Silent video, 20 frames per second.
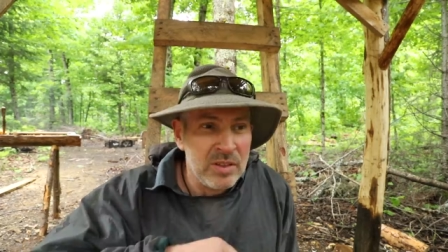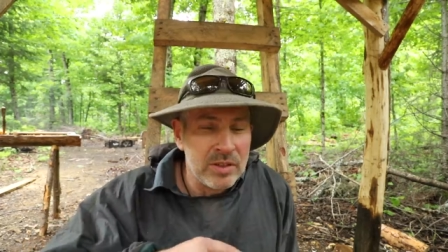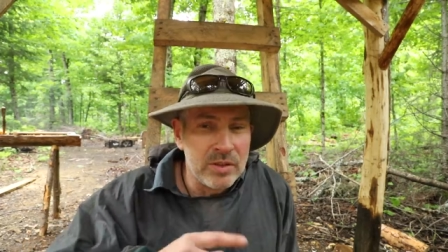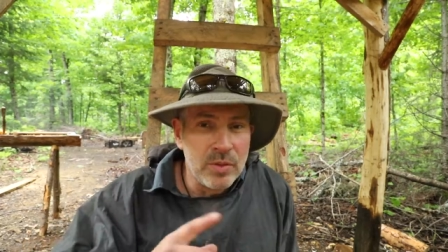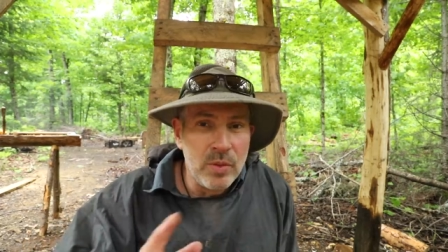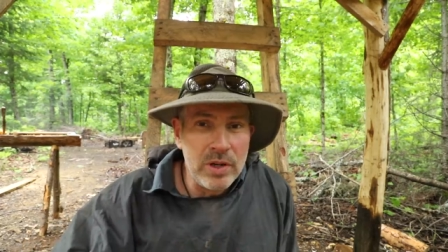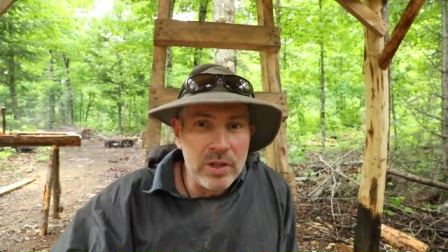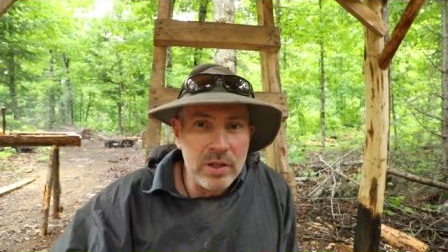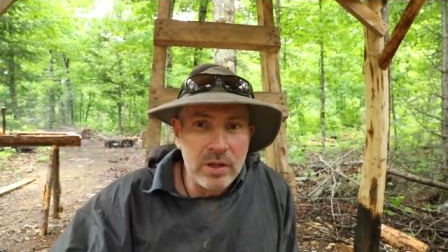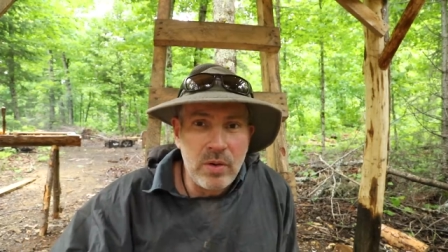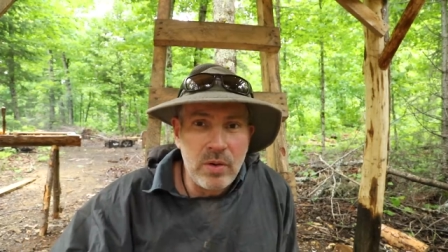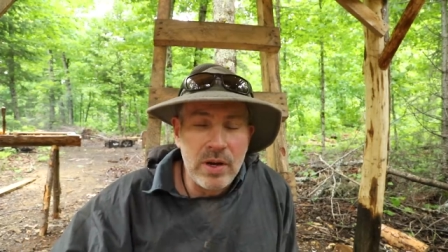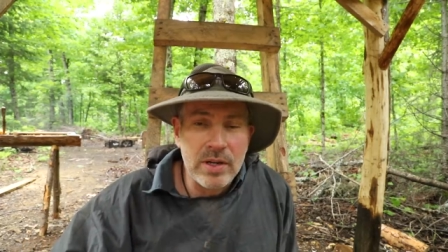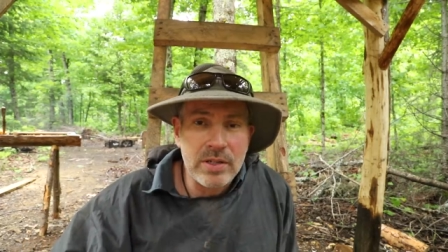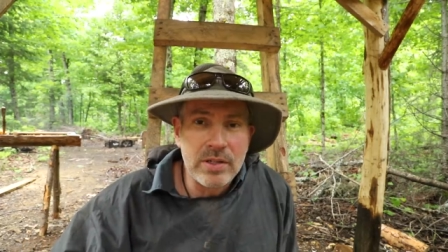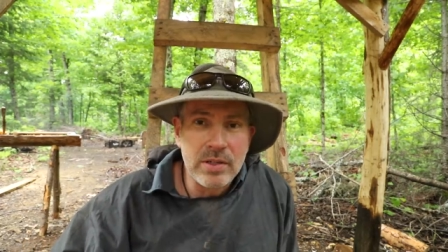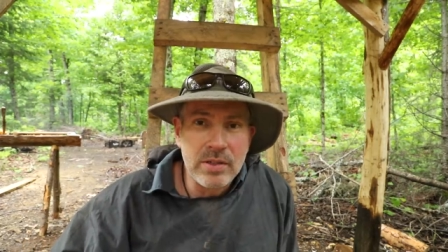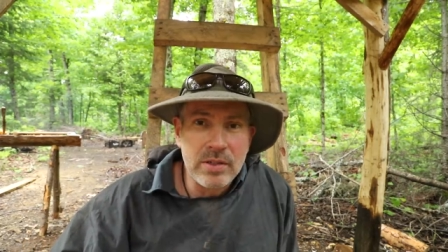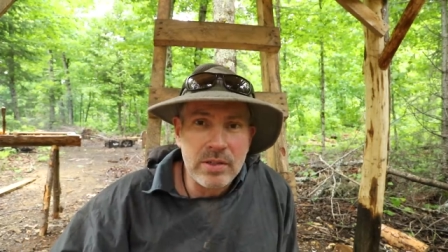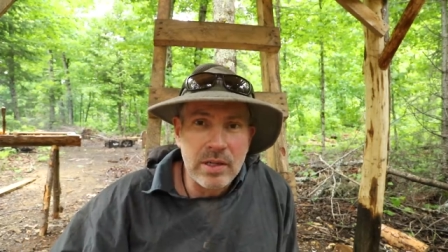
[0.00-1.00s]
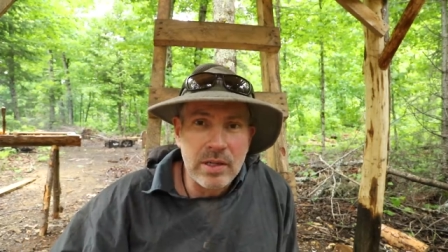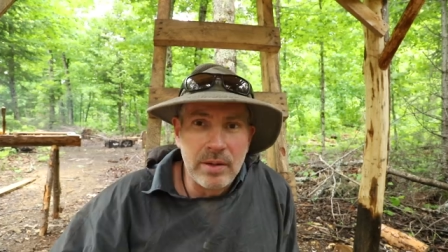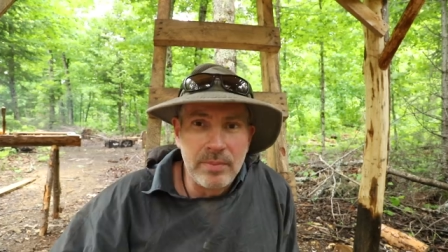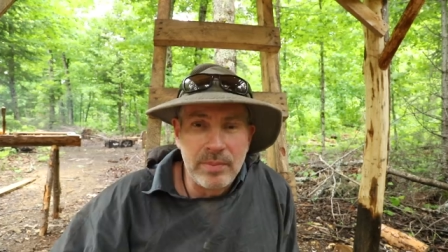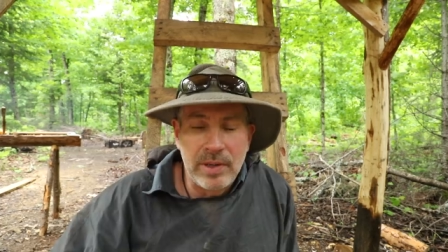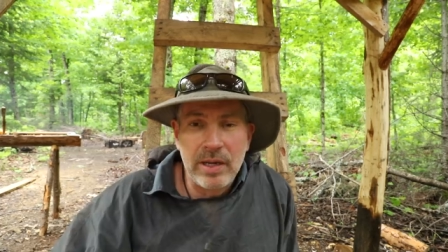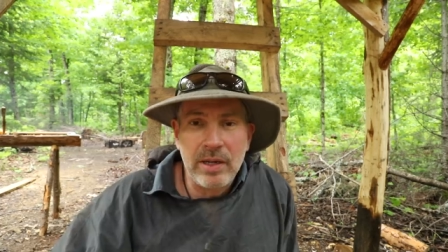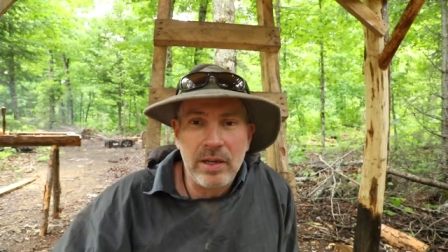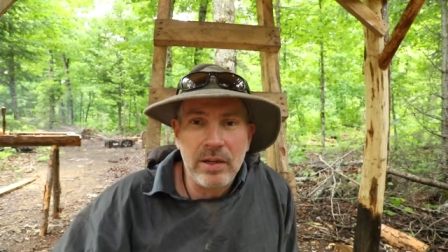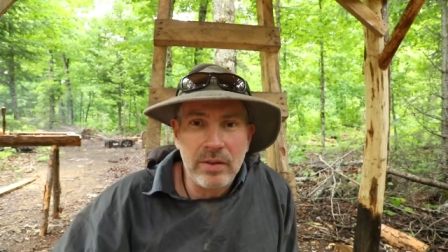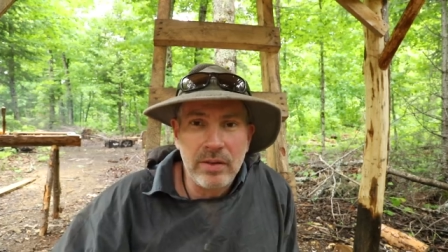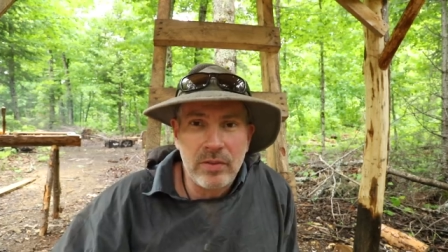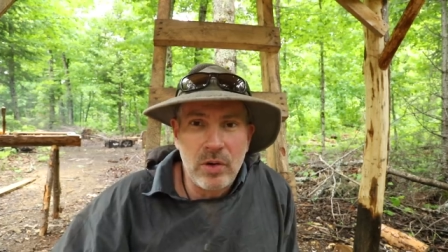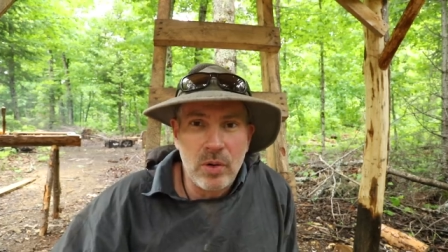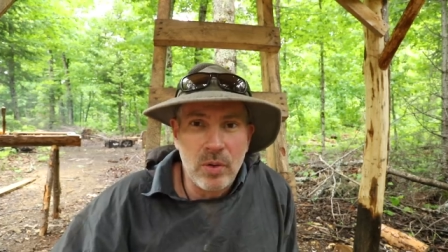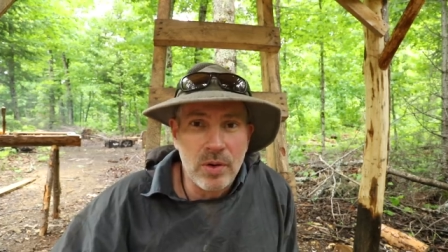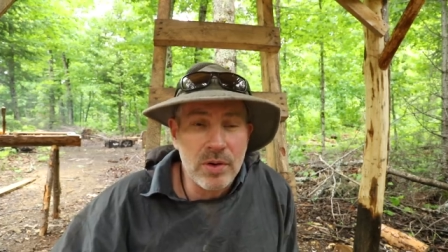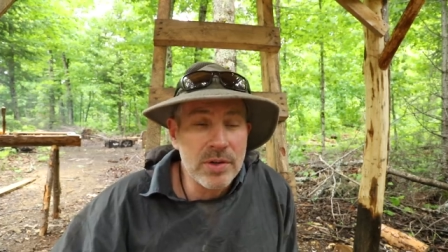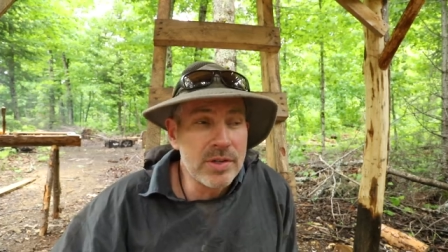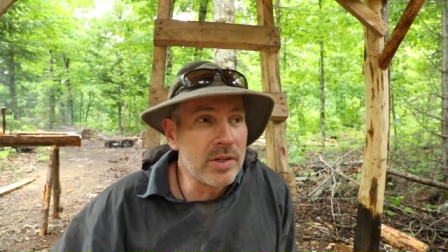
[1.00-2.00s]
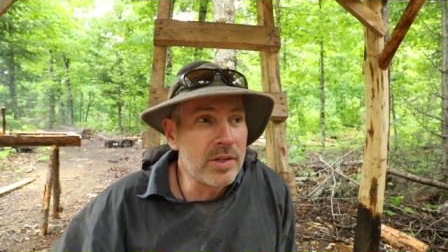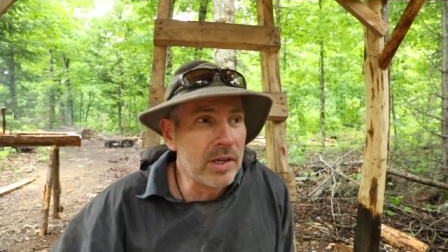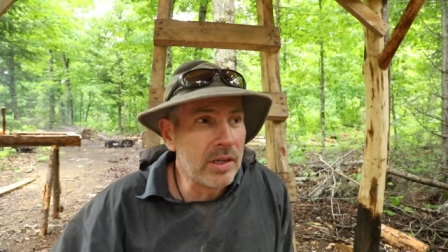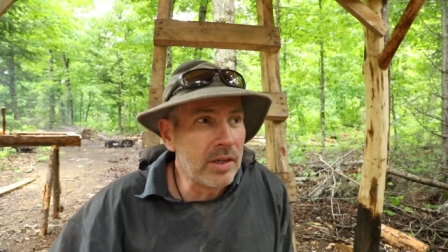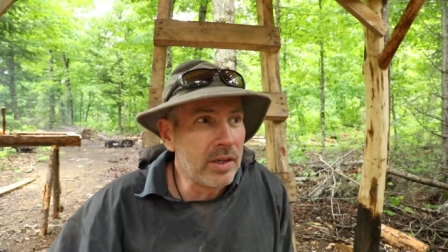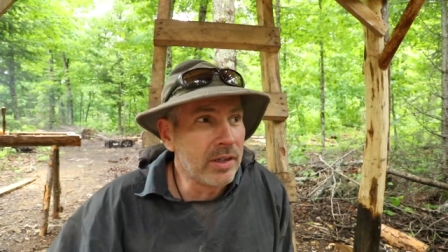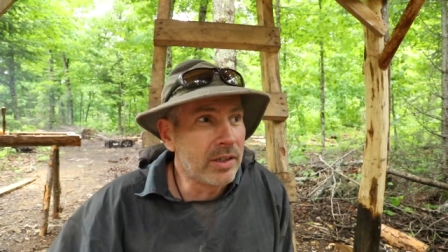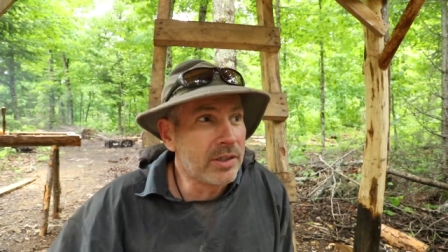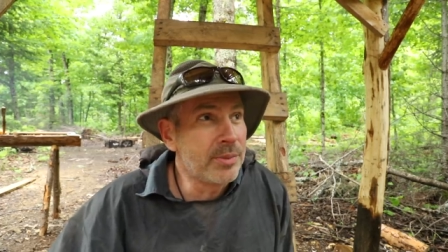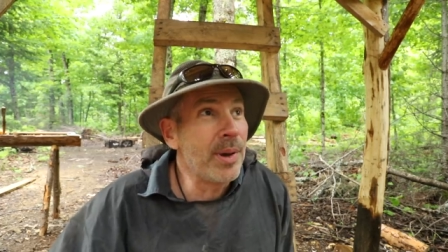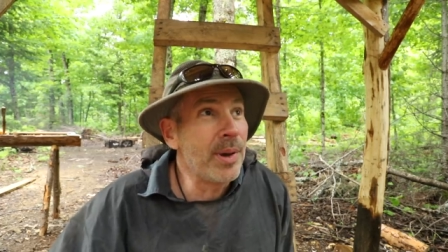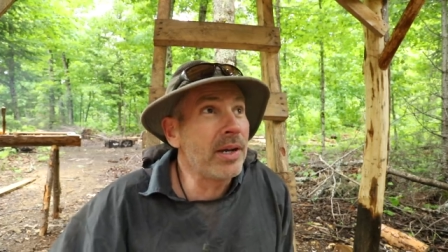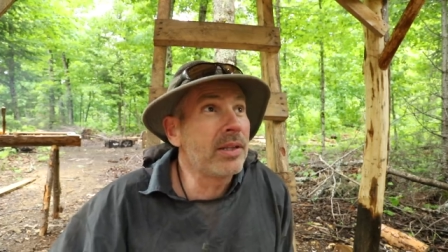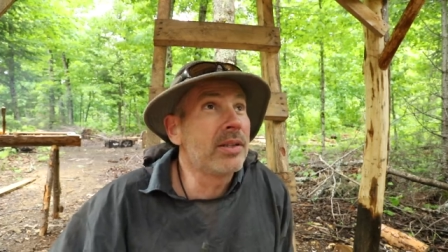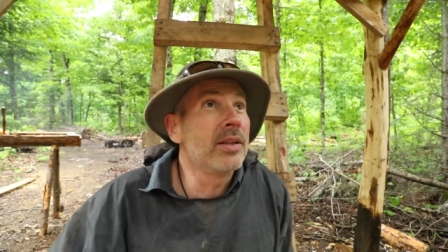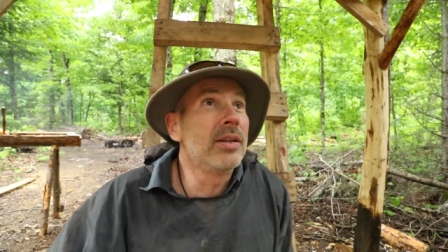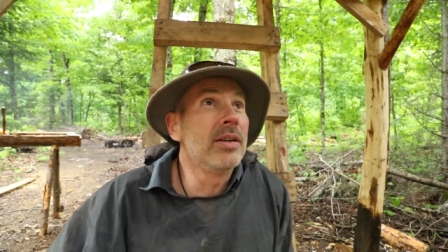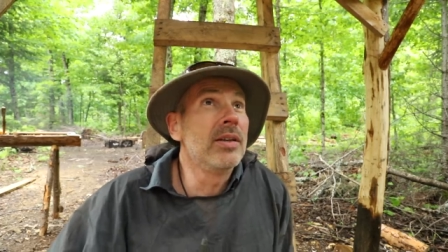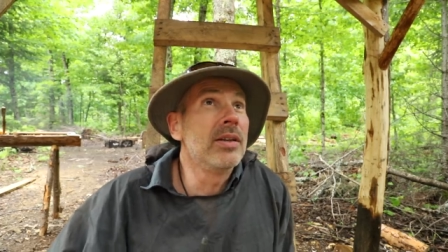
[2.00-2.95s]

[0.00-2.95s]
So one of the questions I'm getting, of course, and I expected,